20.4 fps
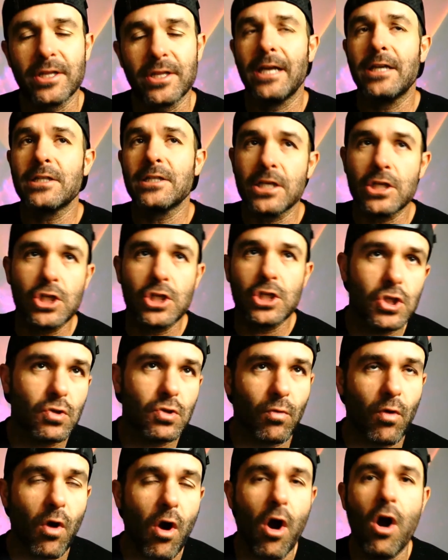That is a
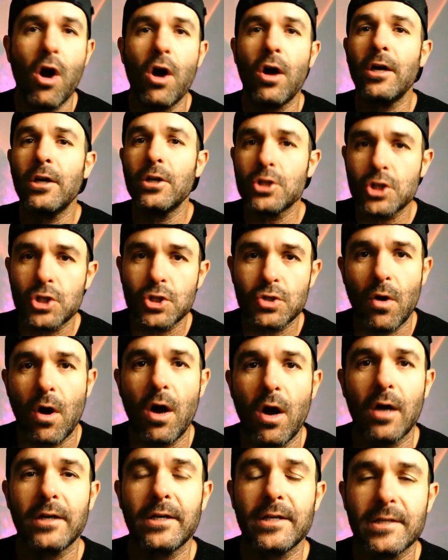strong
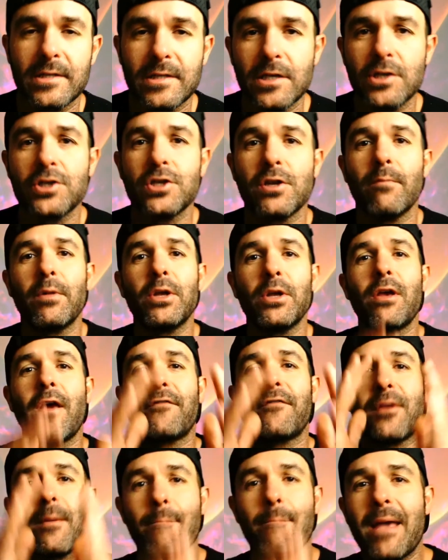decision, but you
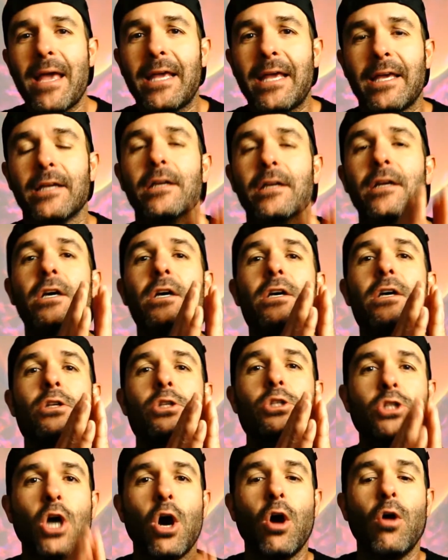have to make it.
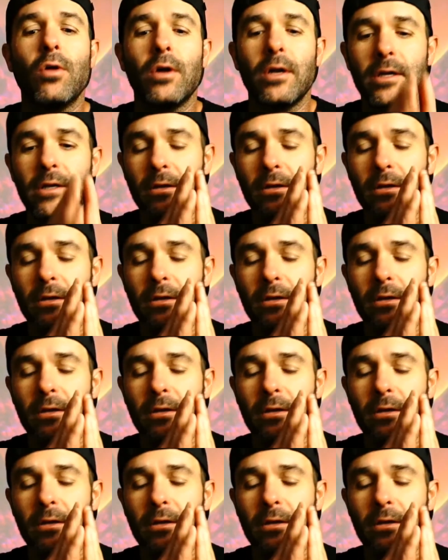Don't.